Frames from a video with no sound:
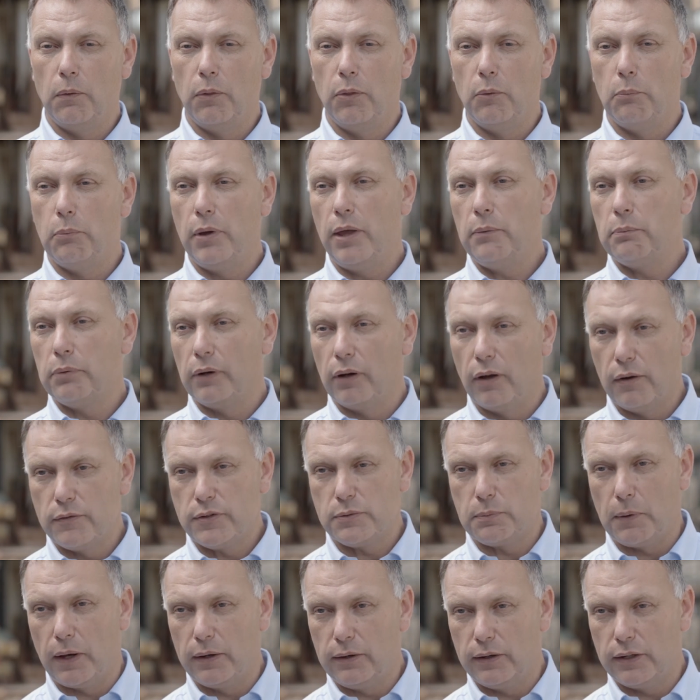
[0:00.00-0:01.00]
the people I've
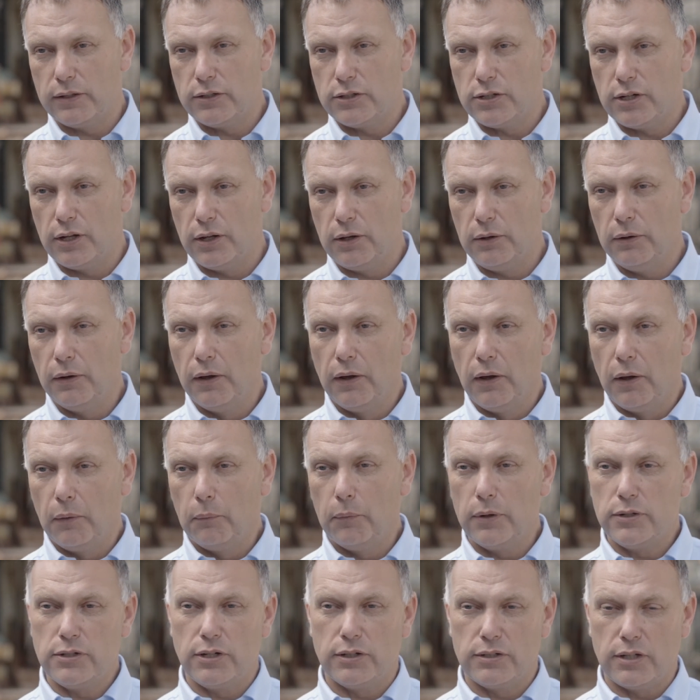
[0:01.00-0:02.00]
spoken to,
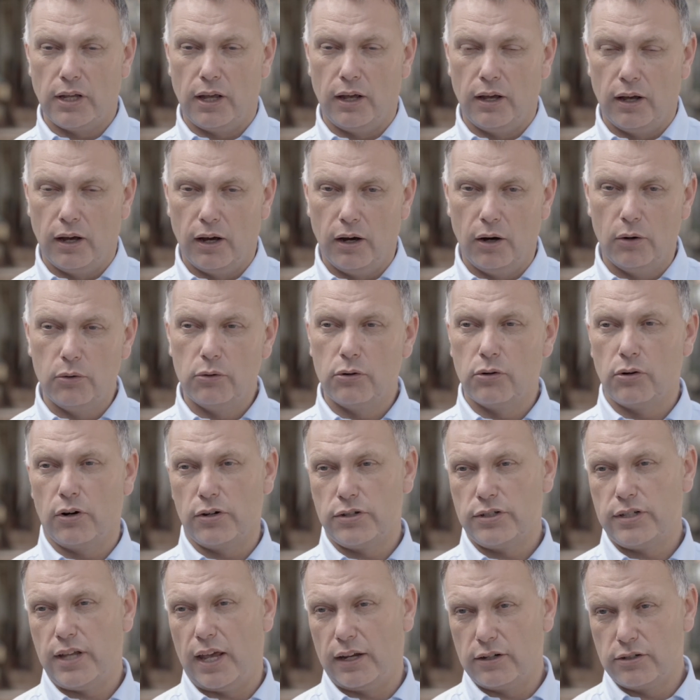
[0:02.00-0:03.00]
which is a whole
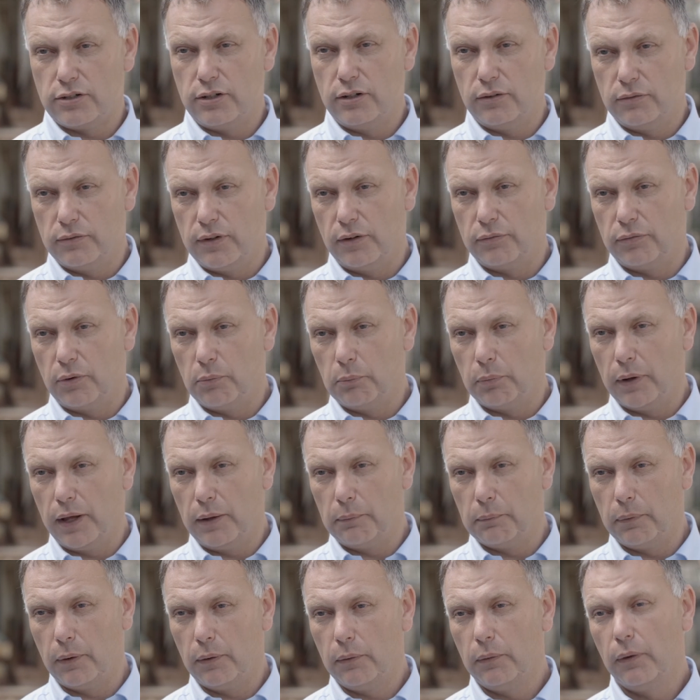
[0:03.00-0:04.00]
cross-section of different
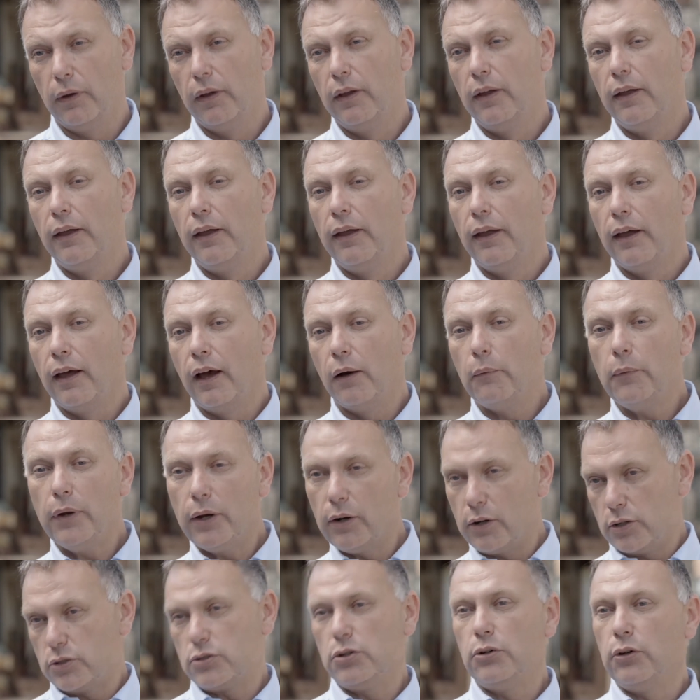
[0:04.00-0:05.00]
people, and we're
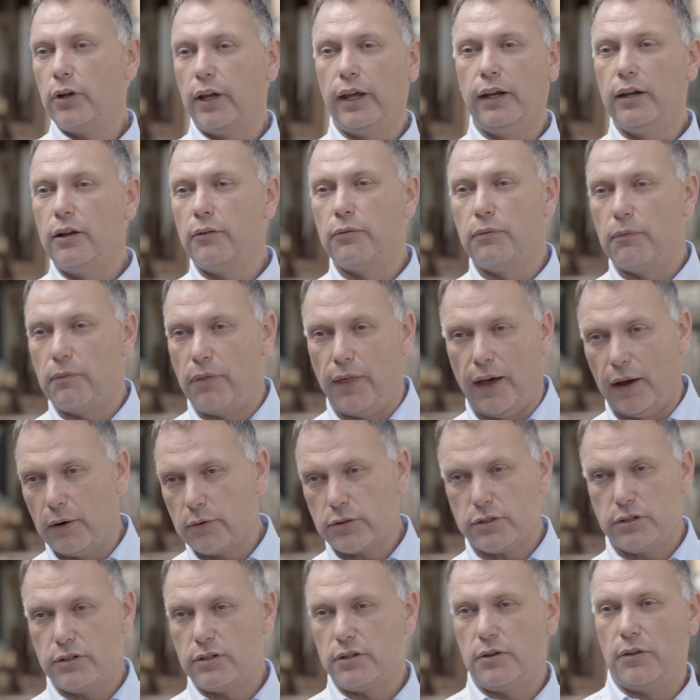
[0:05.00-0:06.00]
not talking of
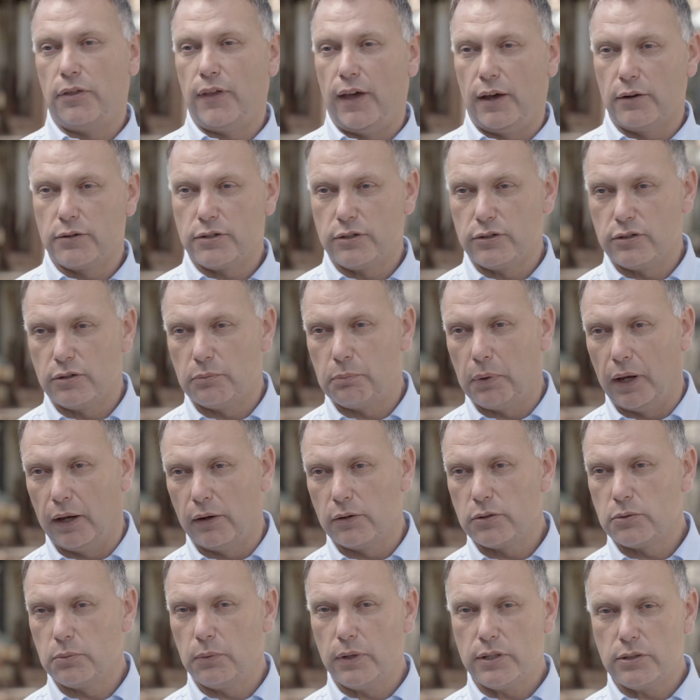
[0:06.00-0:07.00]
thousands and thousands of
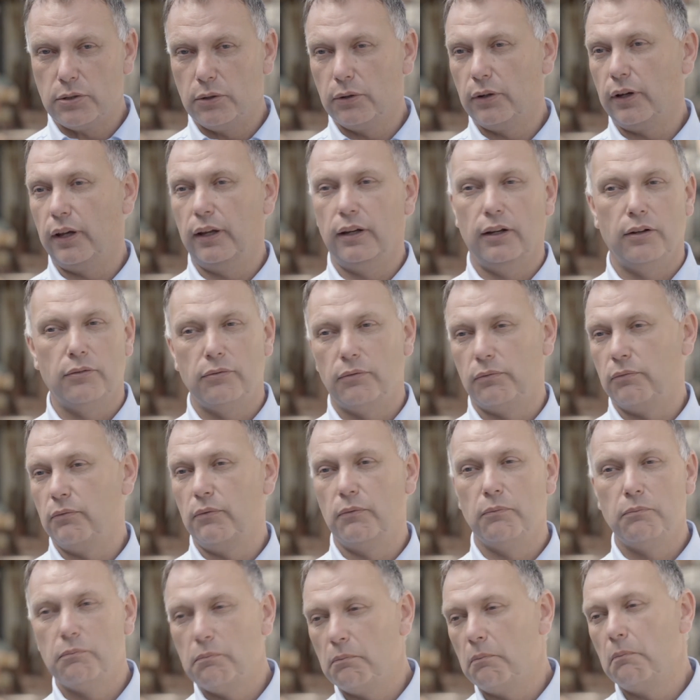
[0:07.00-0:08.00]
pounds, we're talking of
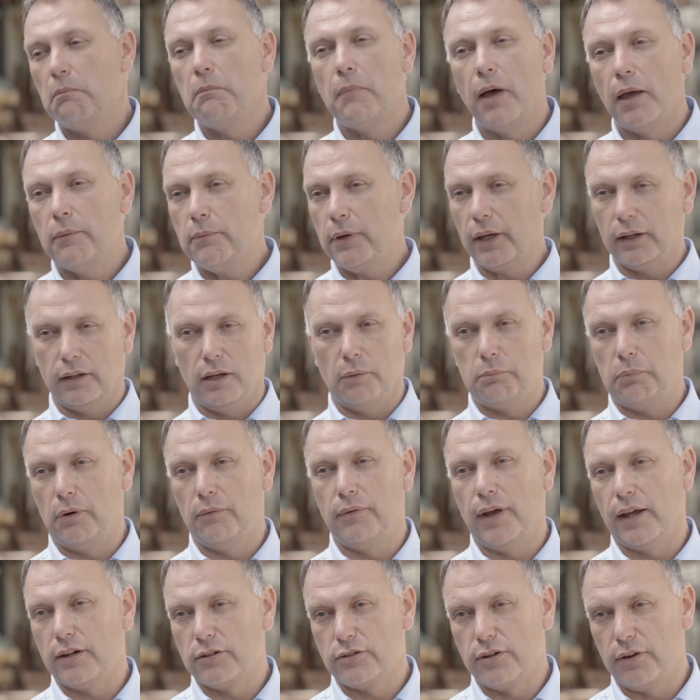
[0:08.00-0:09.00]
maybe a couple
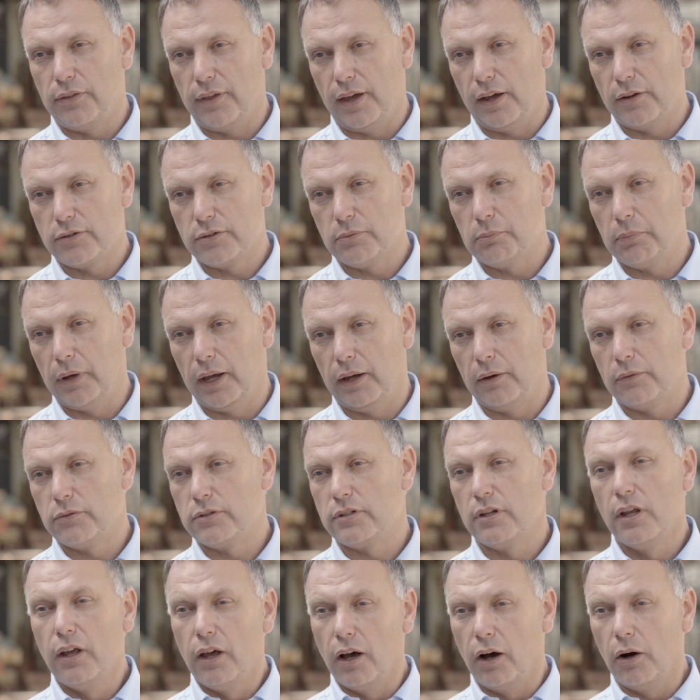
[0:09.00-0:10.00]
of extra
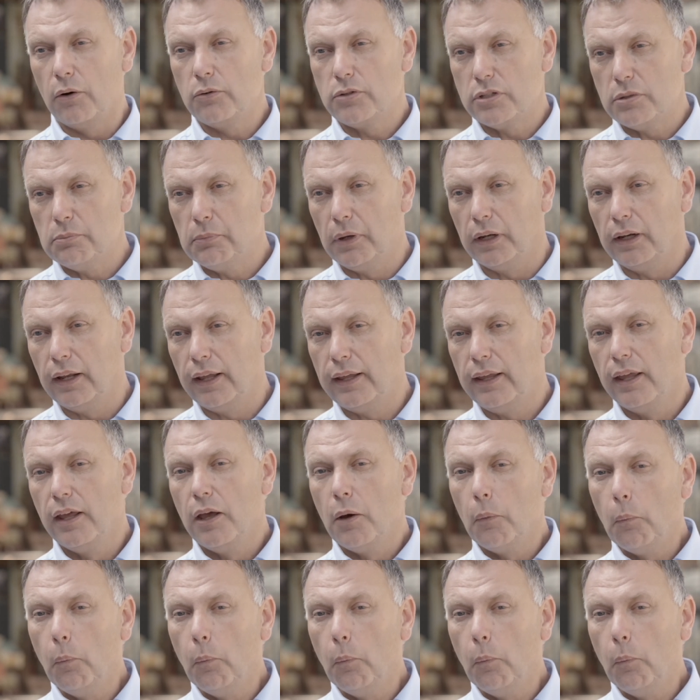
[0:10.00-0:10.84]
£1,000 ultimately,